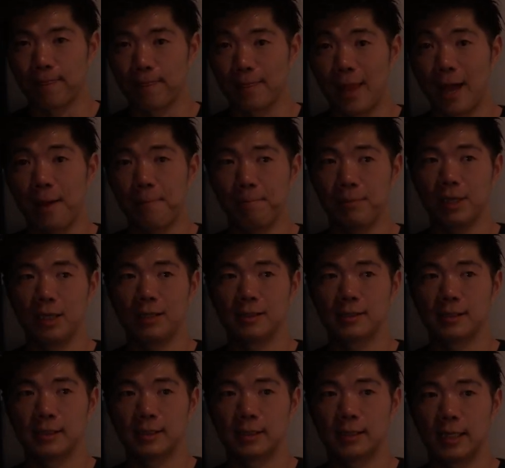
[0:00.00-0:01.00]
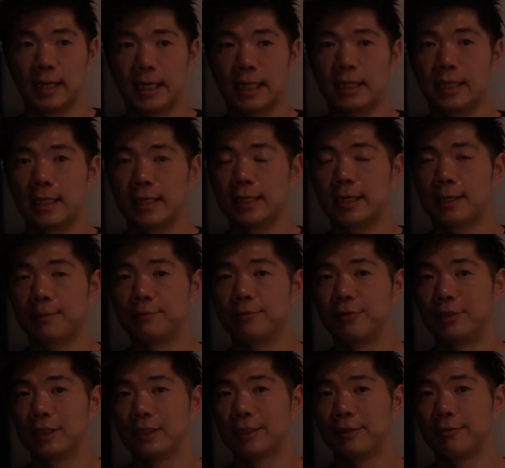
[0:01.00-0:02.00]
That means I think I'm
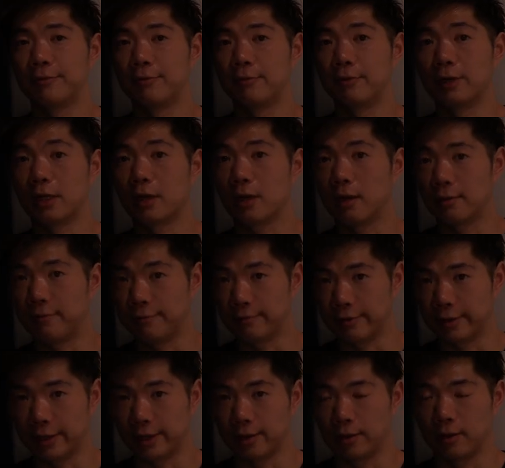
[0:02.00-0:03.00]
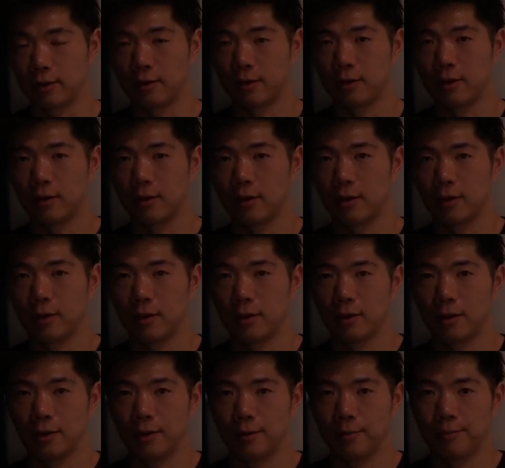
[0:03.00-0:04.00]
really recovering,
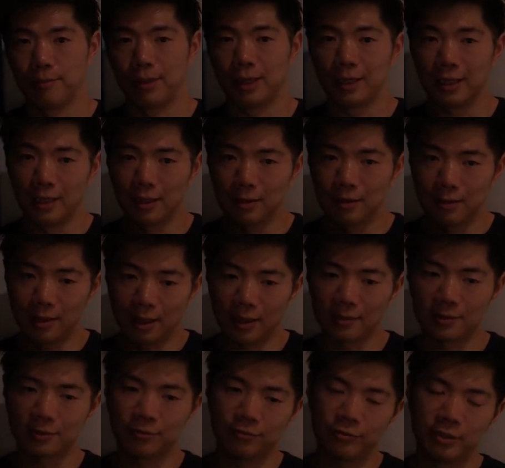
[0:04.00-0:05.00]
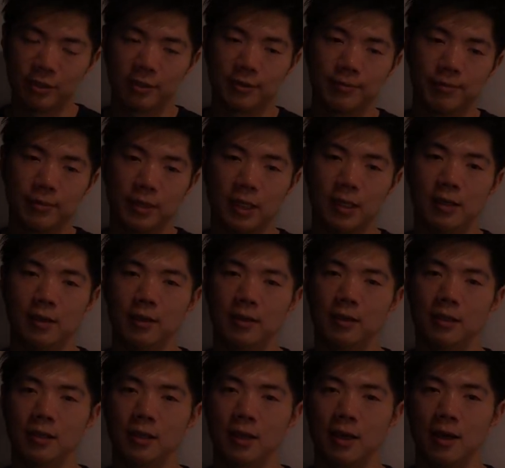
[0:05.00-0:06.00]
but it doesn't really
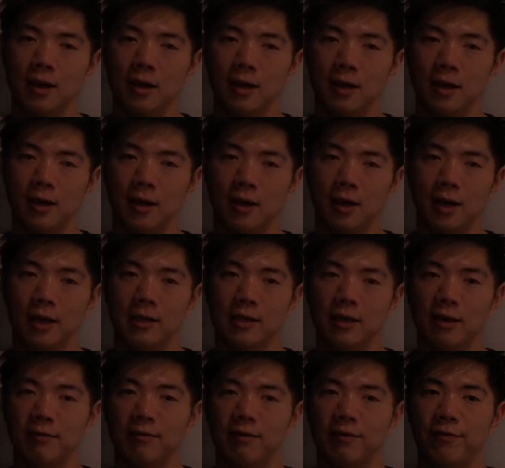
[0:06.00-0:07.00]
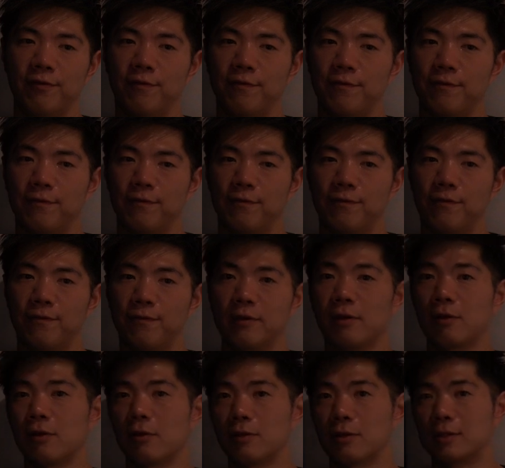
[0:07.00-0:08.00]
mean that I never
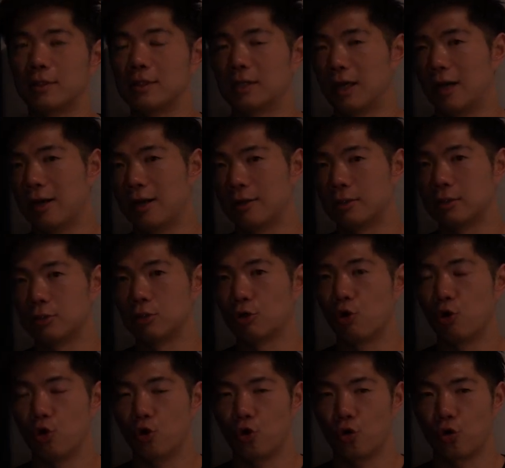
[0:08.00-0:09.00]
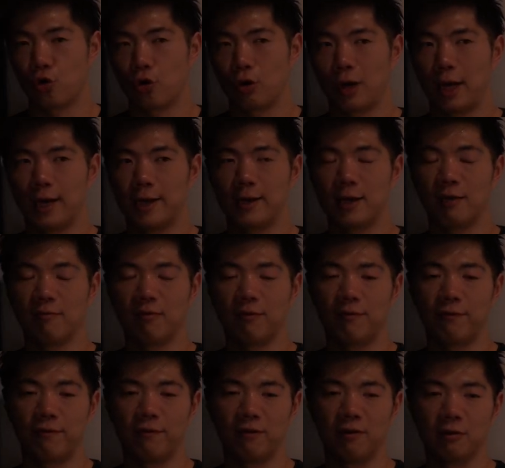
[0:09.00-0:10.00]
feel down or I never
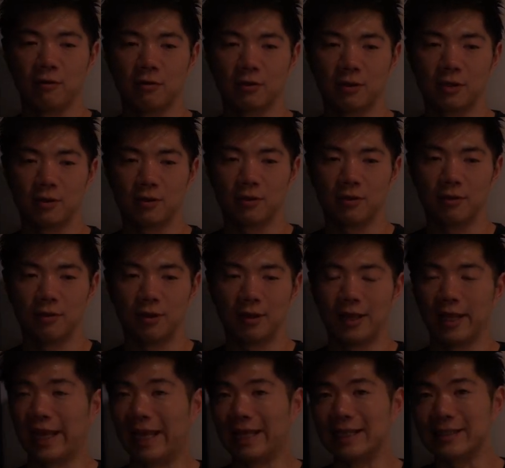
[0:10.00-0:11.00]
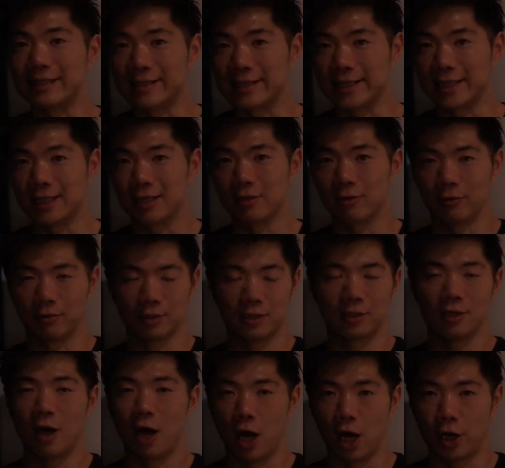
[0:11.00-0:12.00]
feel lazy or
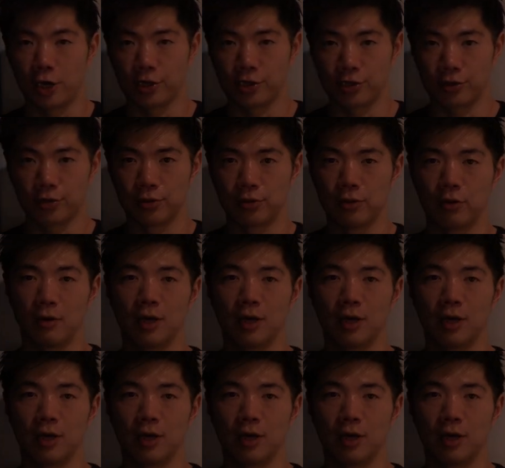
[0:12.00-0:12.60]
tired.